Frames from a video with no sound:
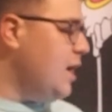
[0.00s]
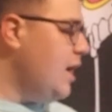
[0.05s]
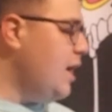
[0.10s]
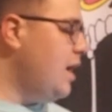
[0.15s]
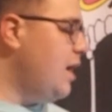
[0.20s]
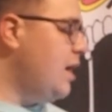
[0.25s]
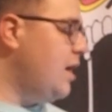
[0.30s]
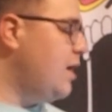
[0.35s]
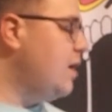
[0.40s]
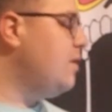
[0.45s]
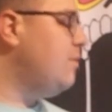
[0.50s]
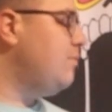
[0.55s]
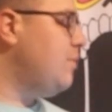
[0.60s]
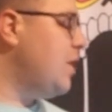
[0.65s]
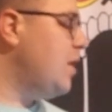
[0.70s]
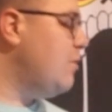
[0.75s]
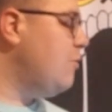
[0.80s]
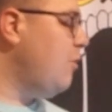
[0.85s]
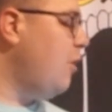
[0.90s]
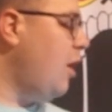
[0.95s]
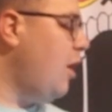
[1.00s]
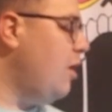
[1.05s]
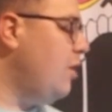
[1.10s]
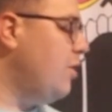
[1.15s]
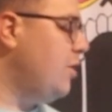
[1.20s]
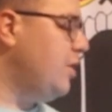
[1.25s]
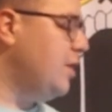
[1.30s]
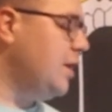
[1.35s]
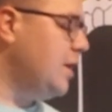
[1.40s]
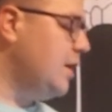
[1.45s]
And
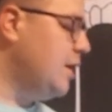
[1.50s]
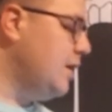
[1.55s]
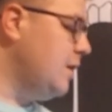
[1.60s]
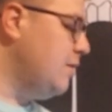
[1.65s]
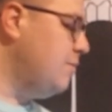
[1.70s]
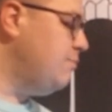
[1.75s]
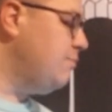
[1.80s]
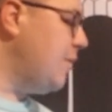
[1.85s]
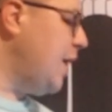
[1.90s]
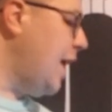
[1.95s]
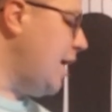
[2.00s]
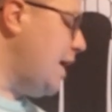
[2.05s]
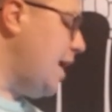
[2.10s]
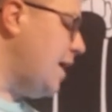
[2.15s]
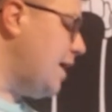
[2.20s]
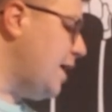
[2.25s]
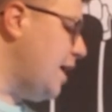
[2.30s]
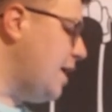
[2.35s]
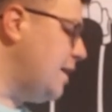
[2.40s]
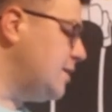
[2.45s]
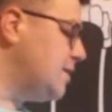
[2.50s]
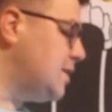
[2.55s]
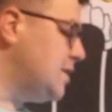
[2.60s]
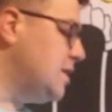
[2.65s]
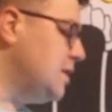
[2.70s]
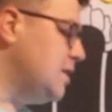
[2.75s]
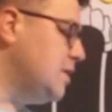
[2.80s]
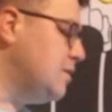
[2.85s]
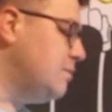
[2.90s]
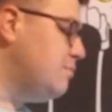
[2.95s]
meanwhile, I guess
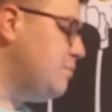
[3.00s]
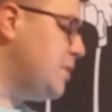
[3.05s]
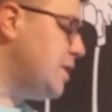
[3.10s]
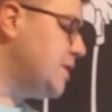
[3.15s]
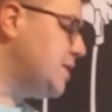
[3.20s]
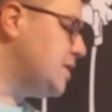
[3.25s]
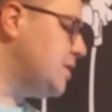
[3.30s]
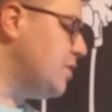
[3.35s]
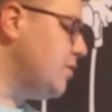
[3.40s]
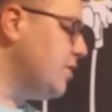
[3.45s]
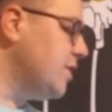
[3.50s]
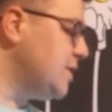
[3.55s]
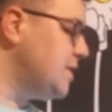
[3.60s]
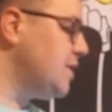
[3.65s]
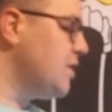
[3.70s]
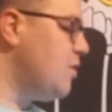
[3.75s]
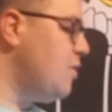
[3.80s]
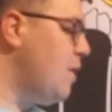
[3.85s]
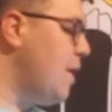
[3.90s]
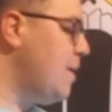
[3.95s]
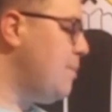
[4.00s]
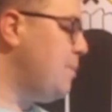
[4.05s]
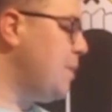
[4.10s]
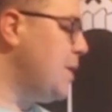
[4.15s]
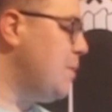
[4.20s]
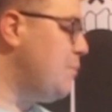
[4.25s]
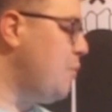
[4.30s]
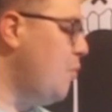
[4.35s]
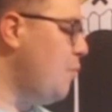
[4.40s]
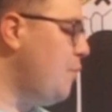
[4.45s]
the mysterious silhouette
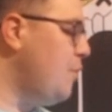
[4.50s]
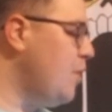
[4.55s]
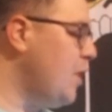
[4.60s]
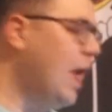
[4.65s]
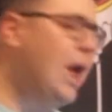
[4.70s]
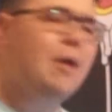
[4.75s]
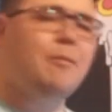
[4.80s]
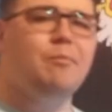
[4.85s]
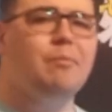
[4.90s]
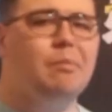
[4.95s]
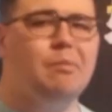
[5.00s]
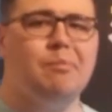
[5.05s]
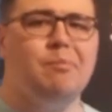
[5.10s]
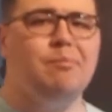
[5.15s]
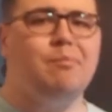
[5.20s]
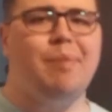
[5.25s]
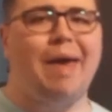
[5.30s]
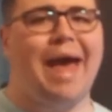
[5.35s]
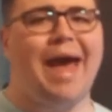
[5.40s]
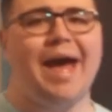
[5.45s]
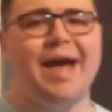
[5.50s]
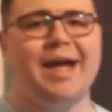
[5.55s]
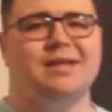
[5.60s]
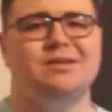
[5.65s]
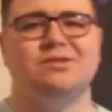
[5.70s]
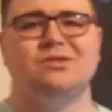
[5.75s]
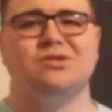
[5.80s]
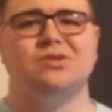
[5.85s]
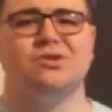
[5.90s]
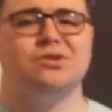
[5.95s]
people pull out
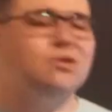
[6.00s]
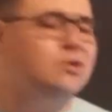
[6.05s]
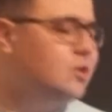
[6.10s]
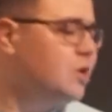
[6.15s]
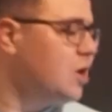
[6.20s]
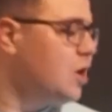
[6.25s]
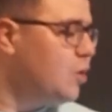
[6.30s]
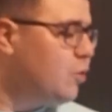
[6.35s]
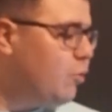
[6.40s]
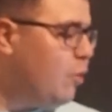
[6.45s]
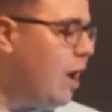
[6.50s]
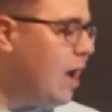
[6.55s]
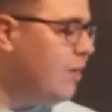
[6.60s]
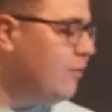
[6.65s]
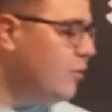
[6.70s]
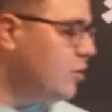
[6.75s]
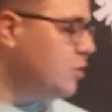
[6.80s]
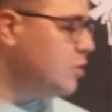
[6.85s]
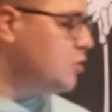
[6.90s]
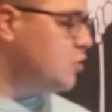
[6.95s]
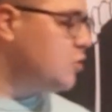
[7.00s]
bats or whatever and